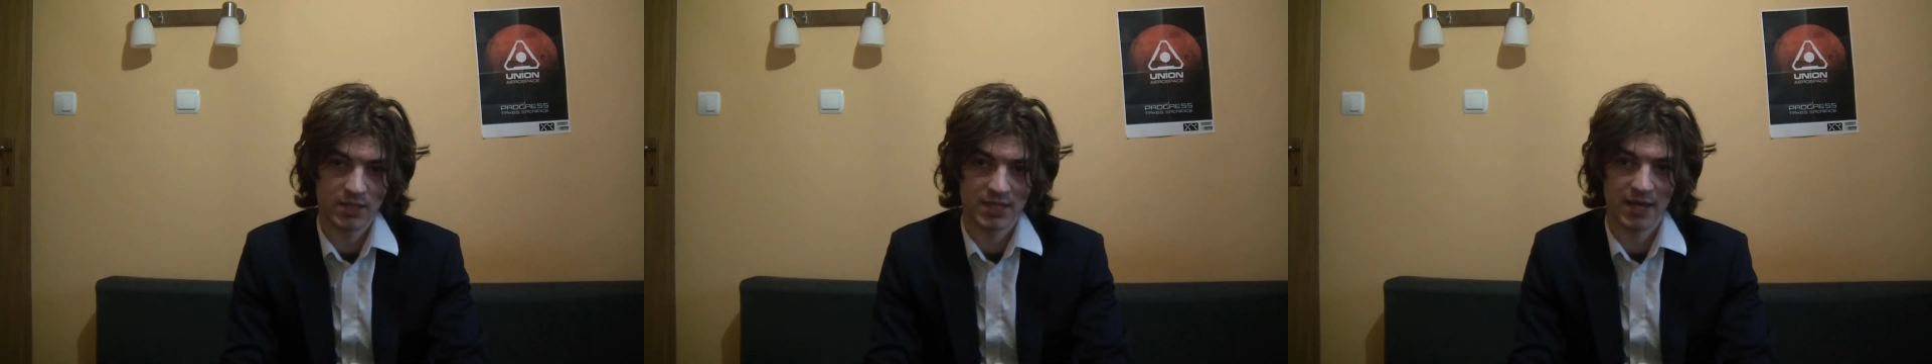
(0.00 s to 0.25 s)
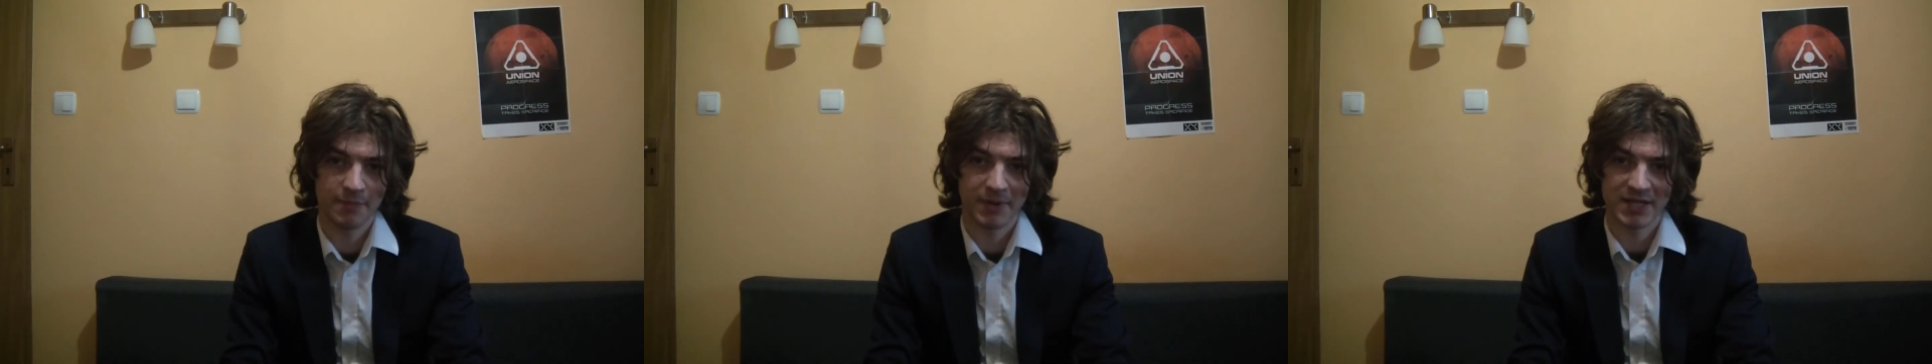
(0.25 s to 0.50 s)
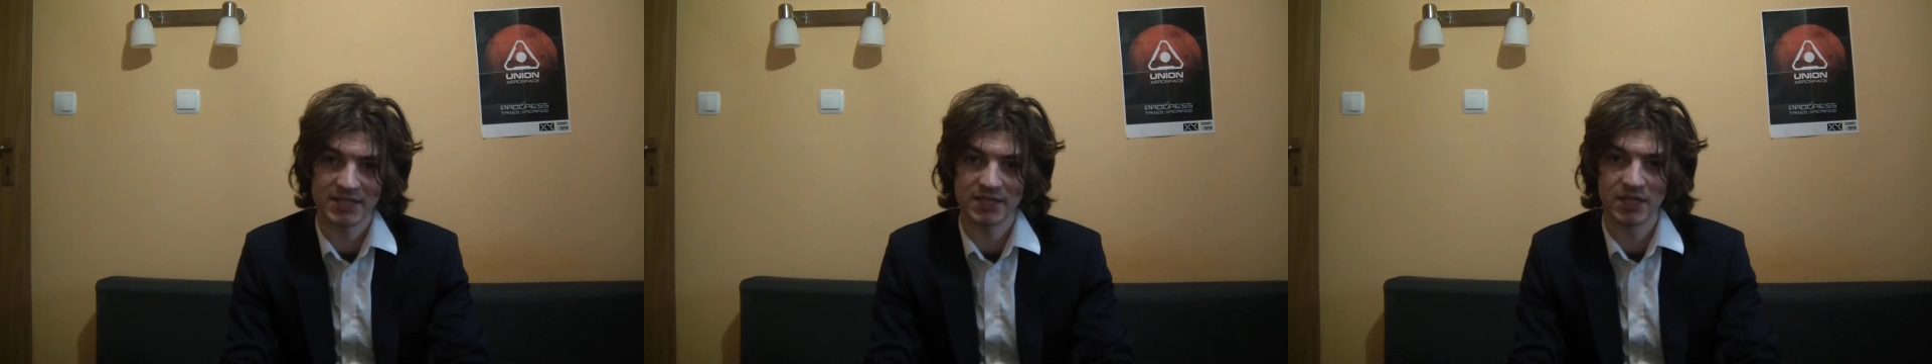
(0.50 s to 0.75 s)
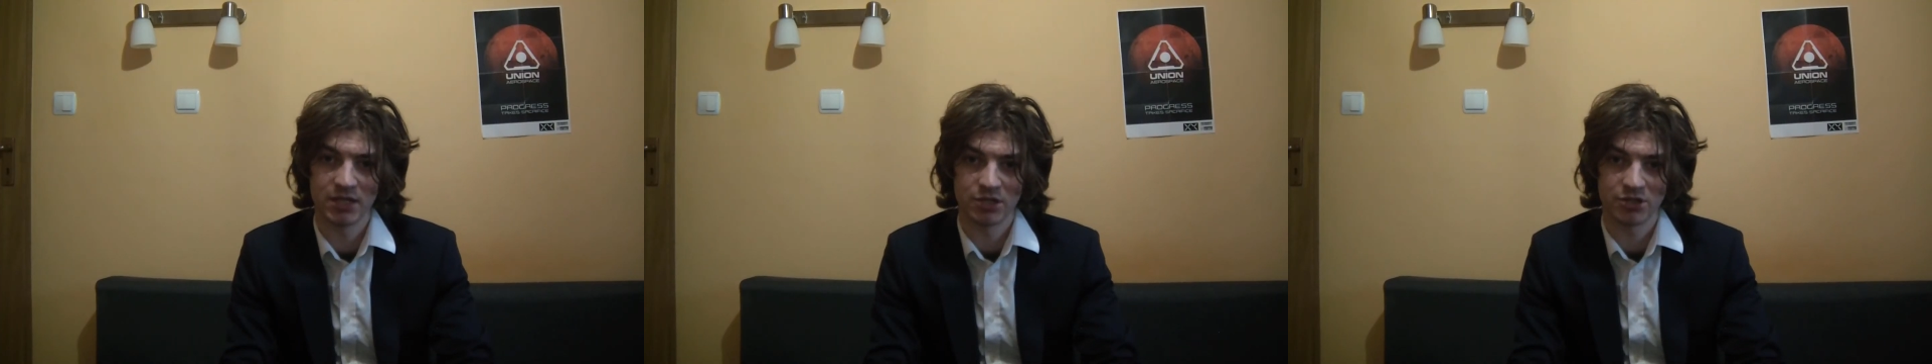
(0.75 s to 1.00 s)
is a
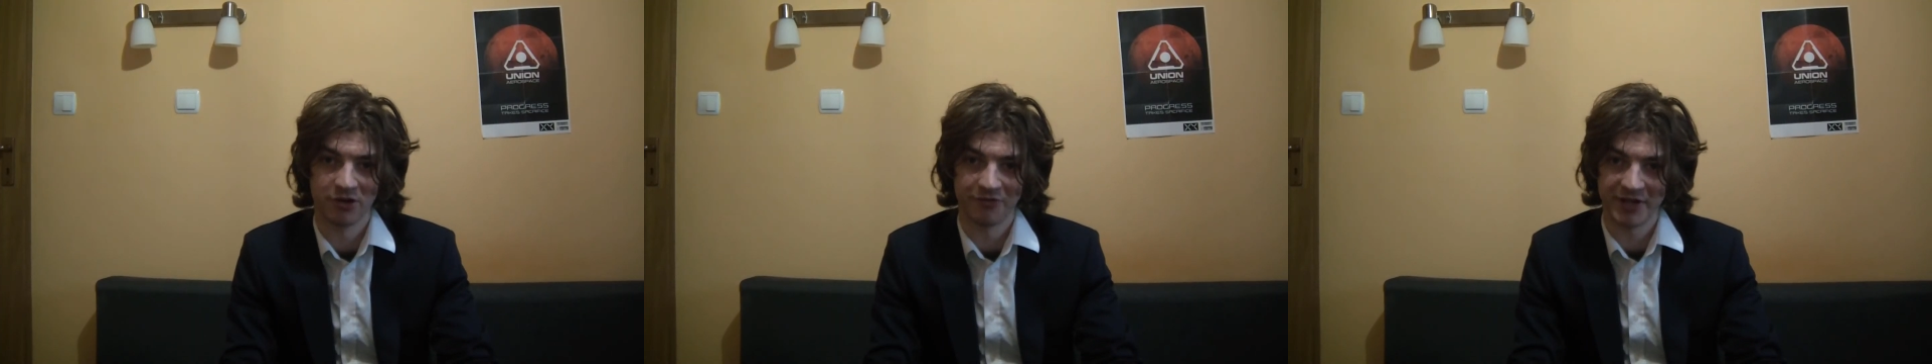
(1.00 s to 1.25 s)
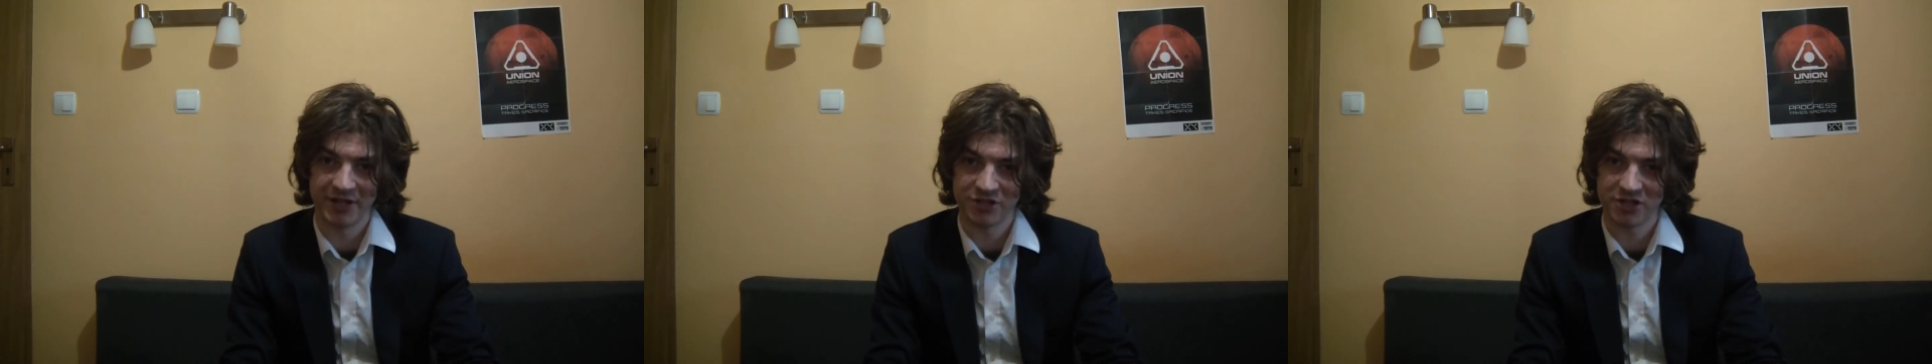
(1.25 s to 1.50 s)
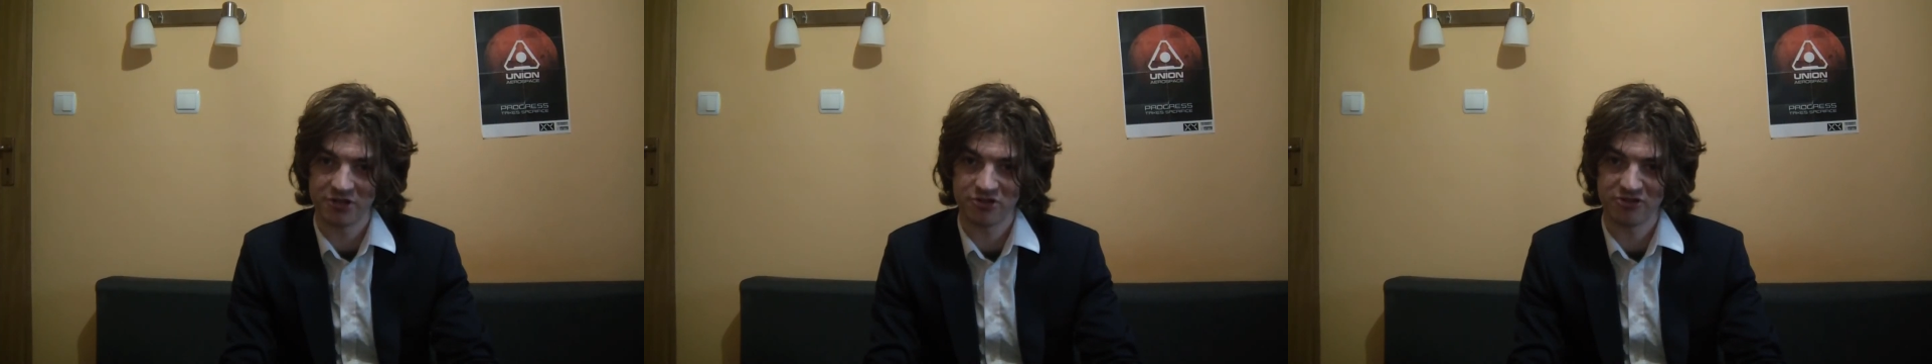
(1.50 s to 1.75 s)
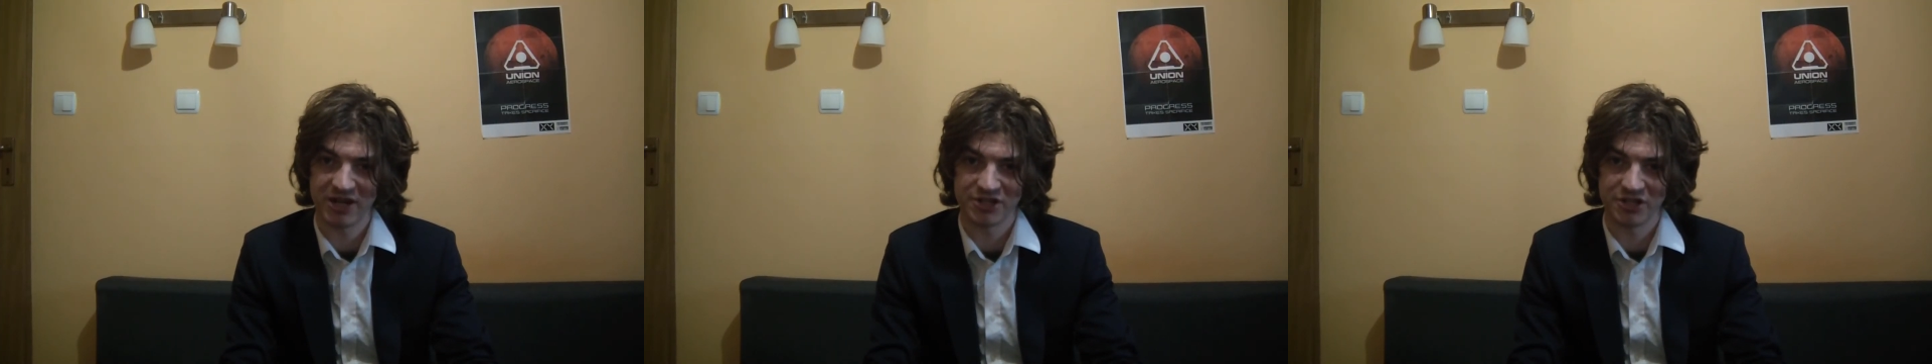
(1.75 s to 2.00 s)
pastiche of ancient
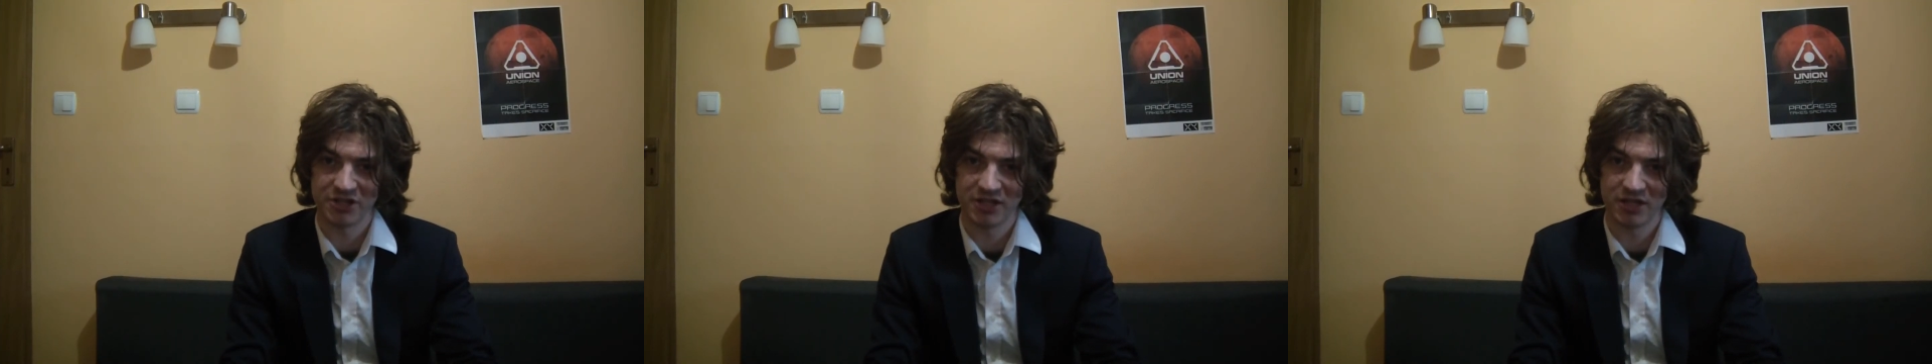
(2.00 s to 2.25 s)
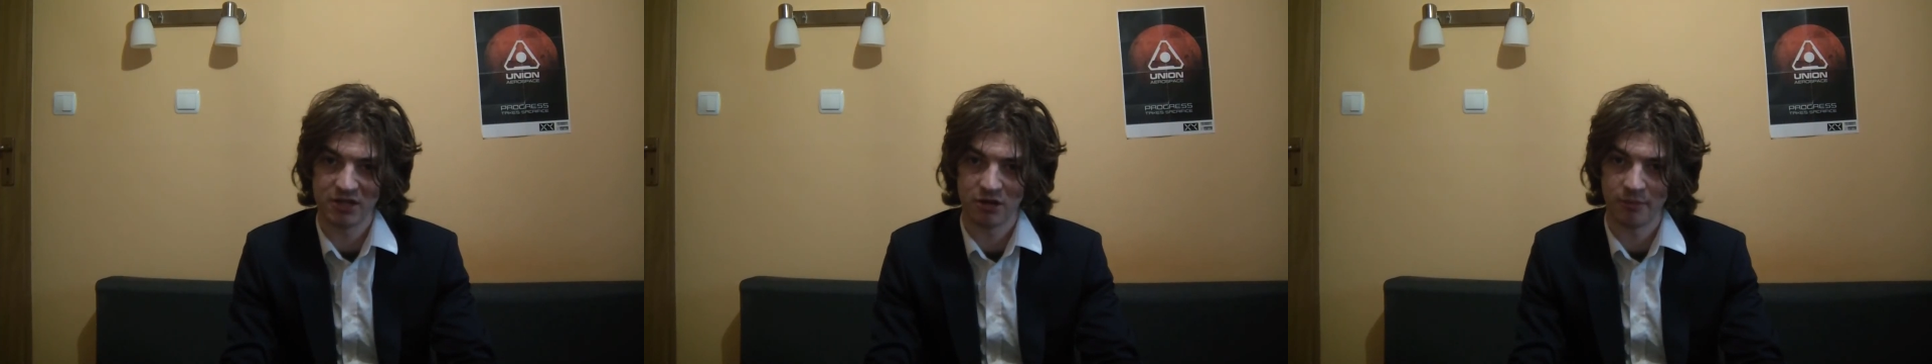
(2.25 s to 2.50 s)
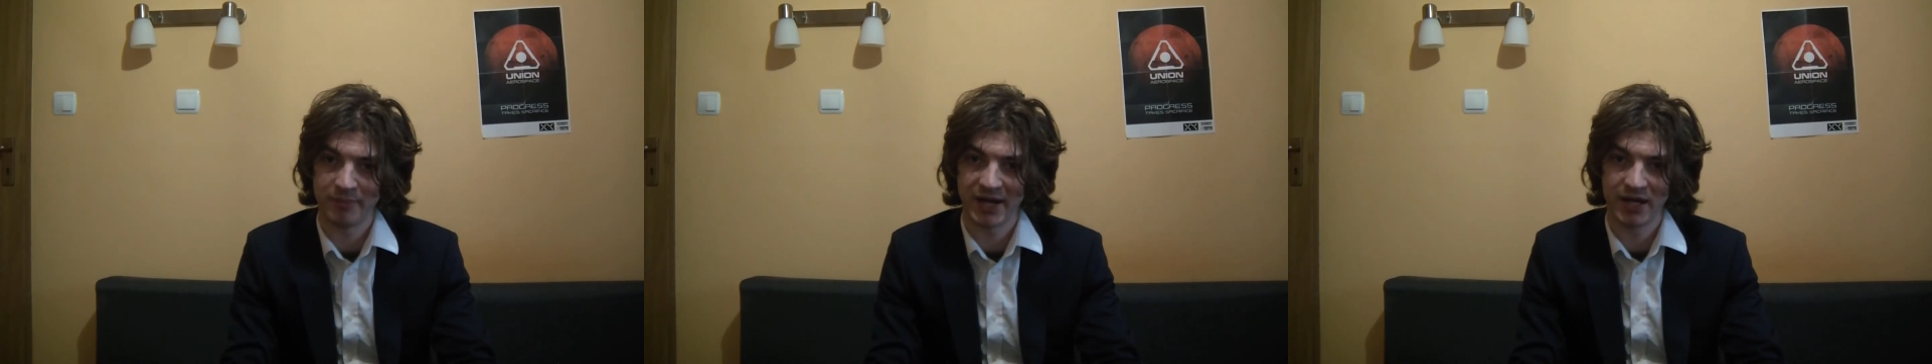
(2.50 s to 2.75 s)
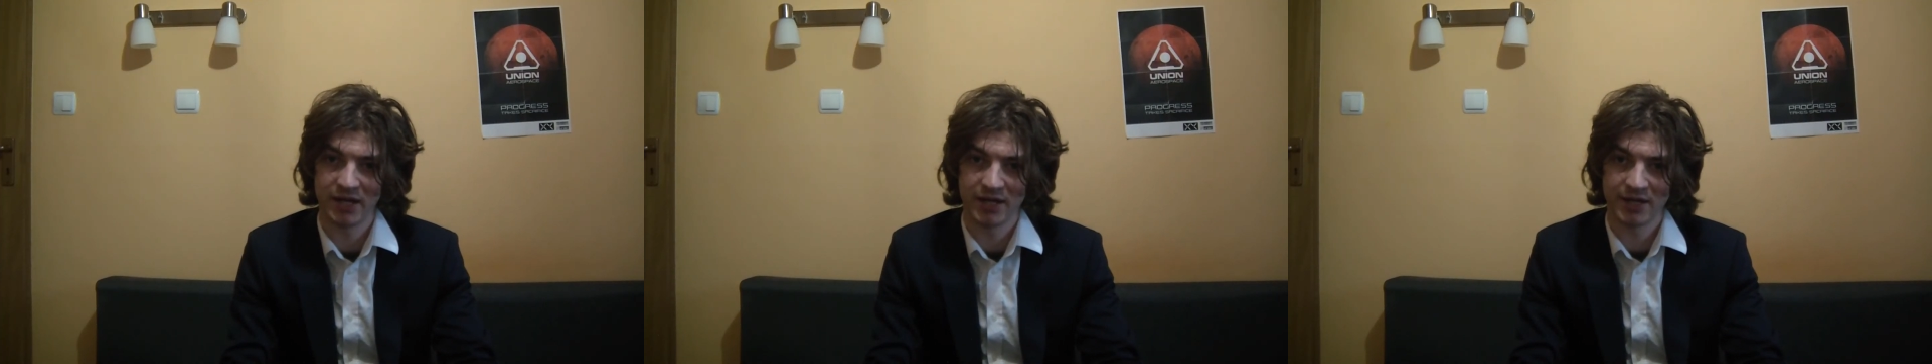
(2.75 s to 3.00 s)
tragedy
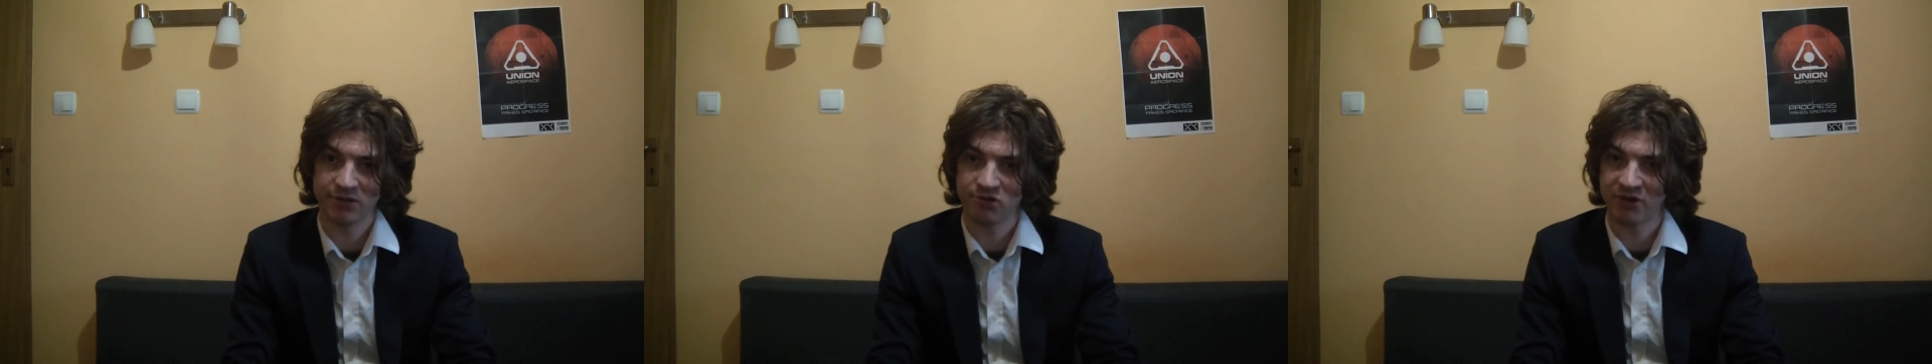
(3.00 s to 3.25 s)
combining